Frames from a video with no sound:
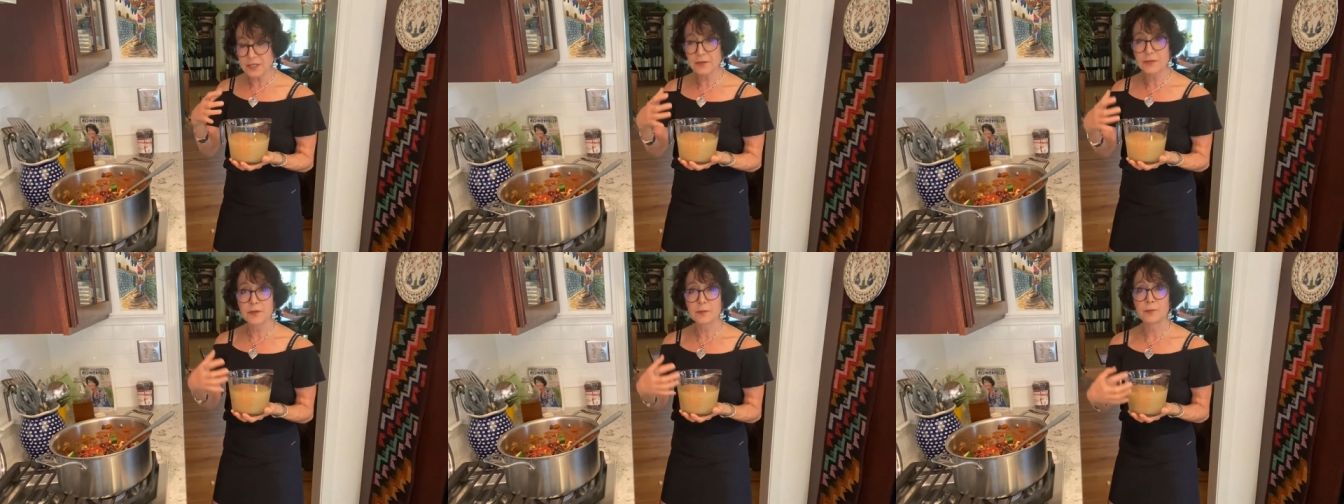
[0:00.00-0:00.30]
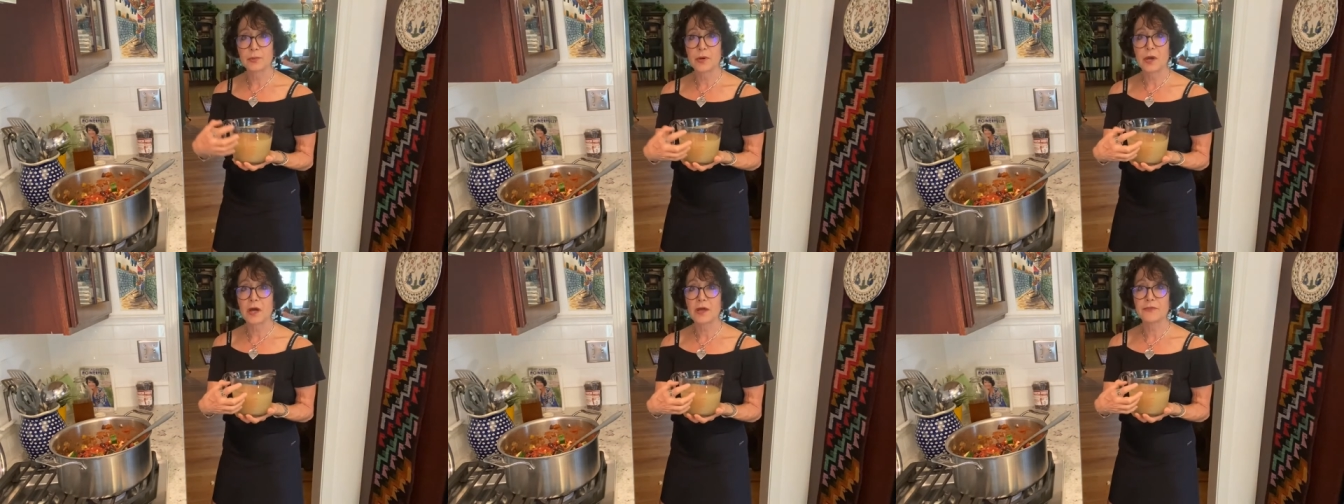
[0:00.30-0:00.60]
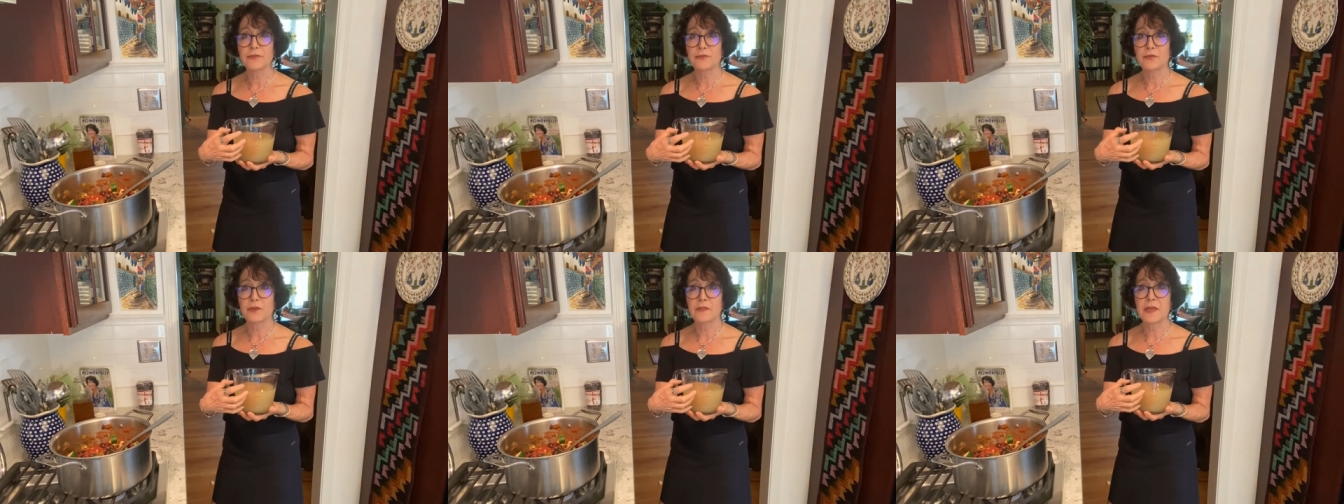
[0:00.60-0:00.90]
the
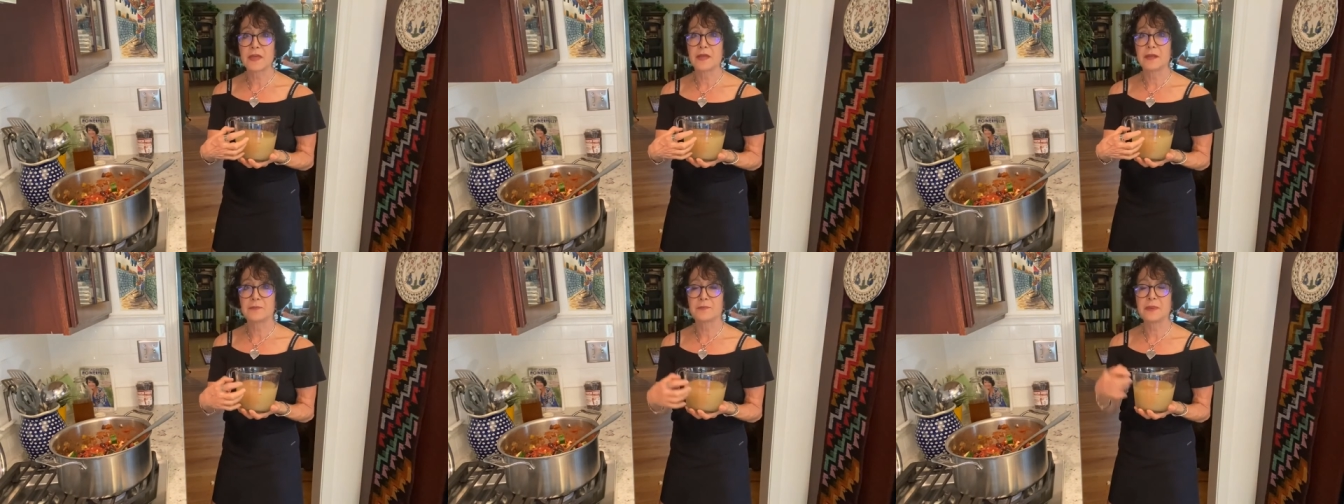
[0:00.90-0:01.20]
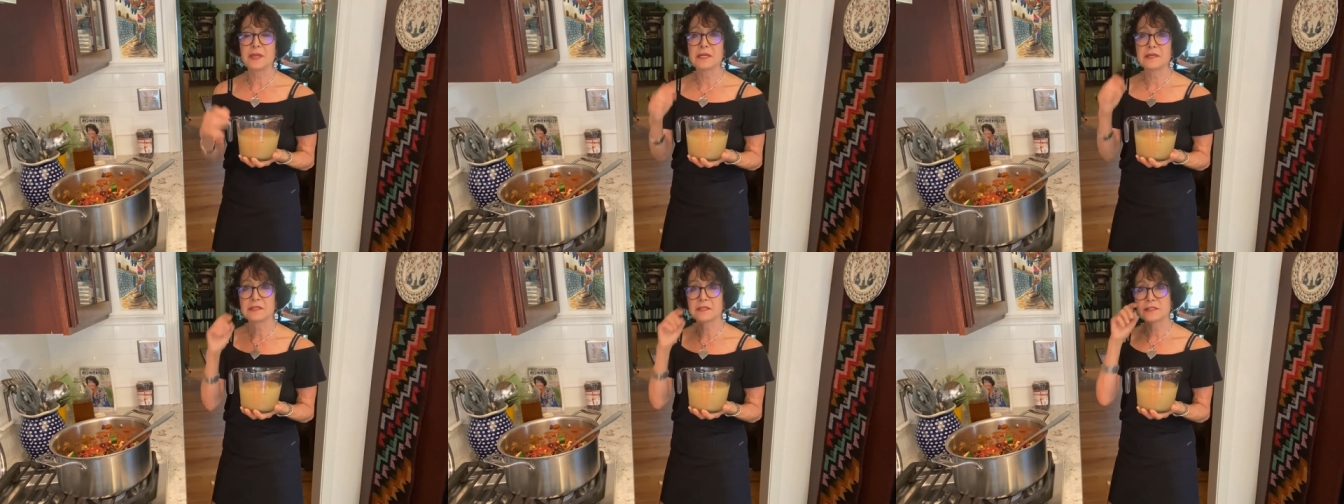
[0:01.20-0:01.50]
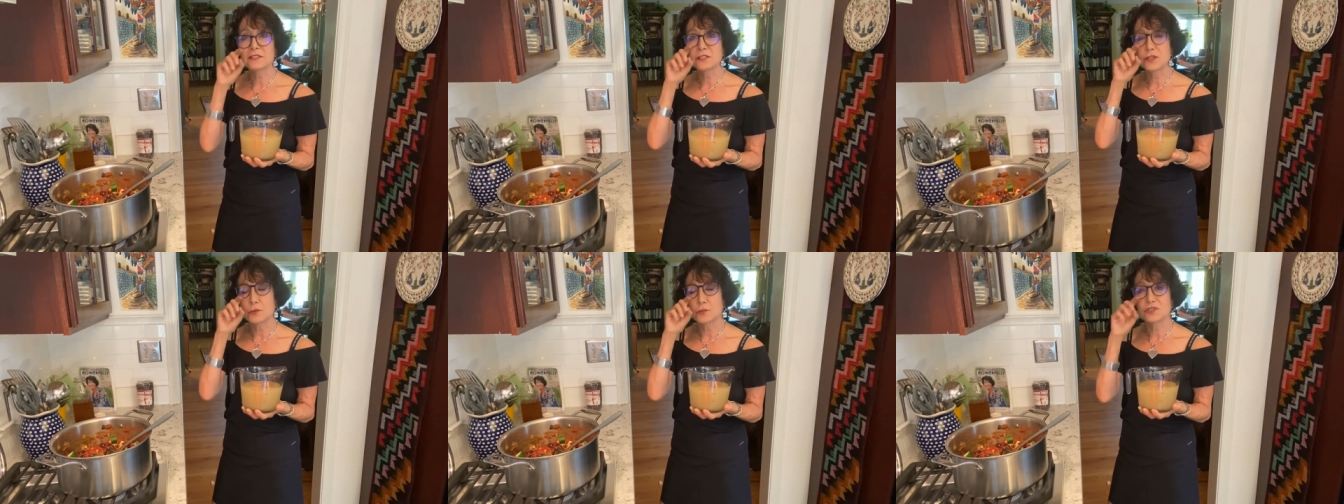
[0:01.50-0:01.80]
broth for that
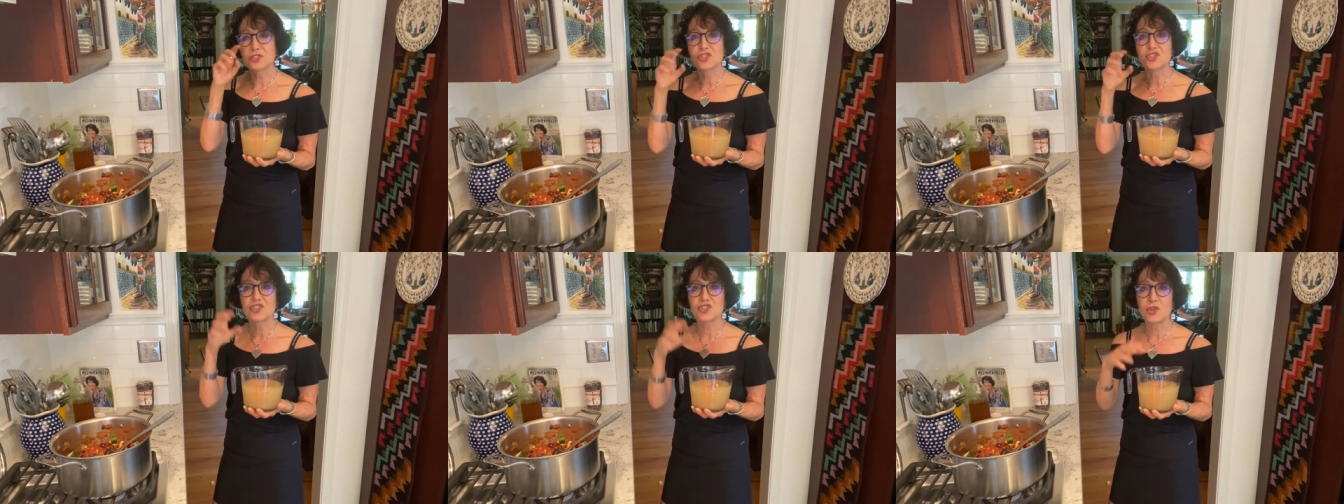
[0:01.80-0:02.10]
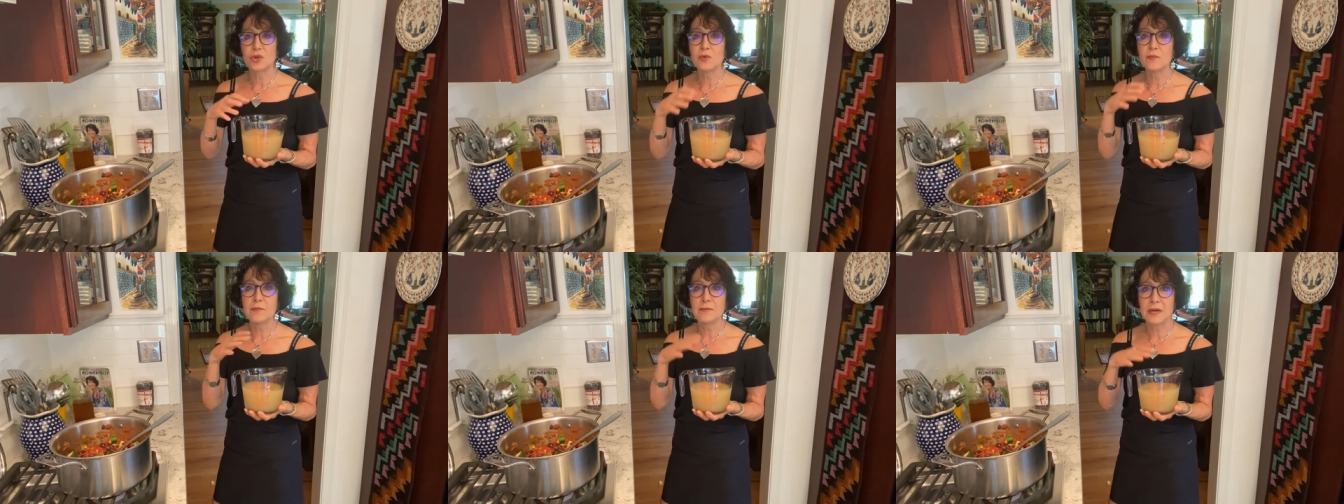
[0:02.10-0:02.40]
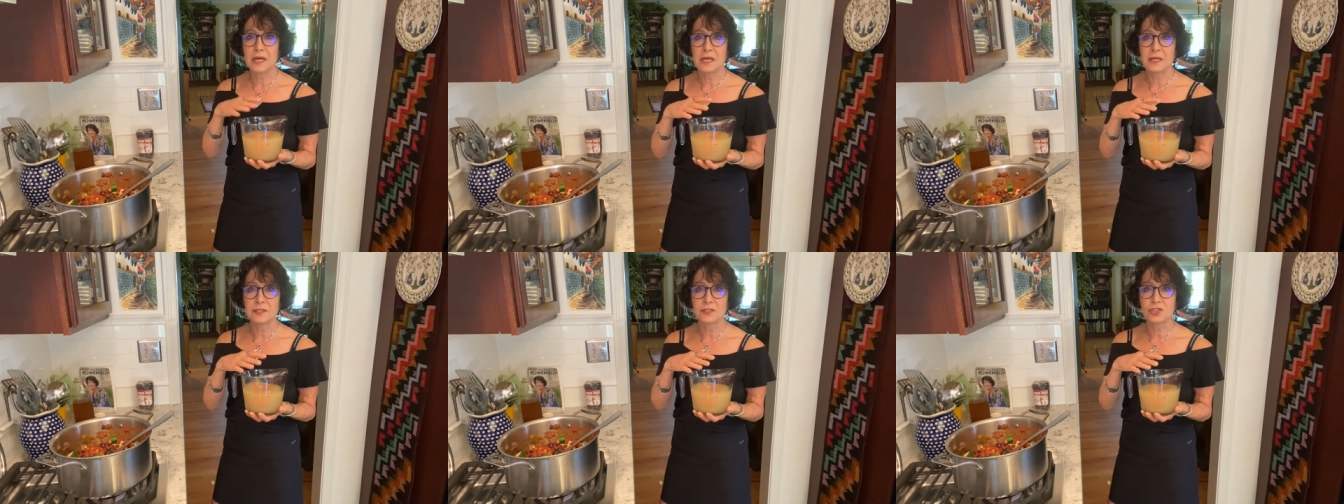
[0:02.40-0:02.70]
because there was so
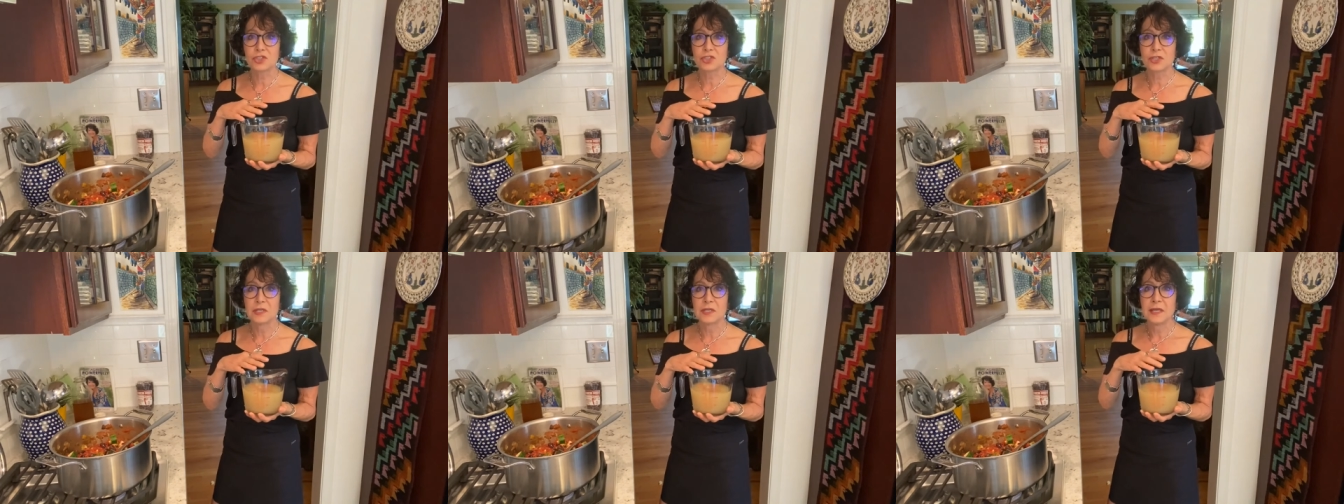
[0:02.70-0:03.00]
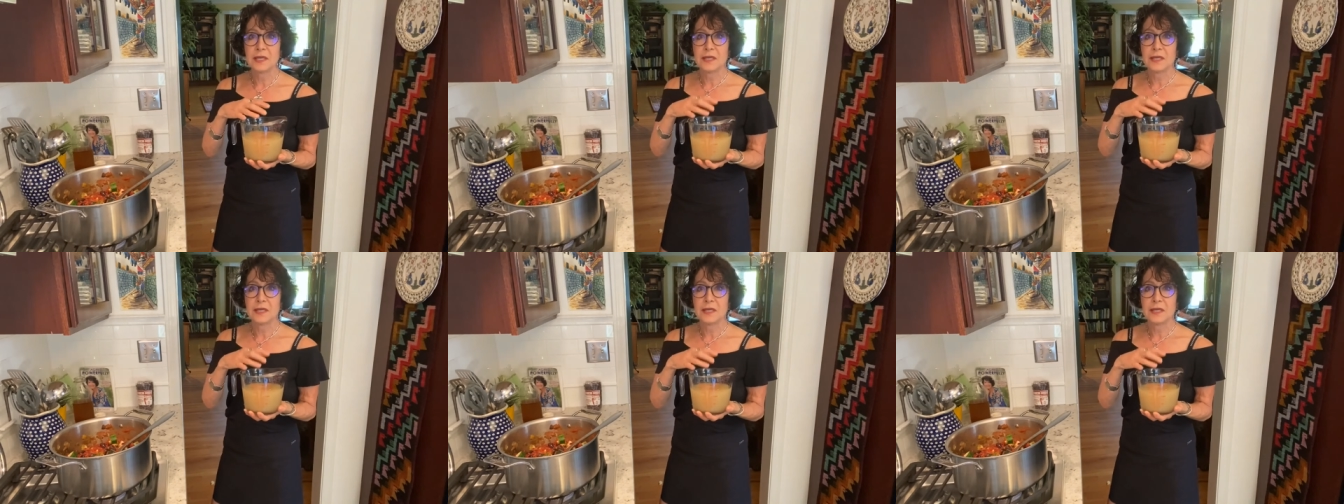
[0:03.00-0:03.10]
much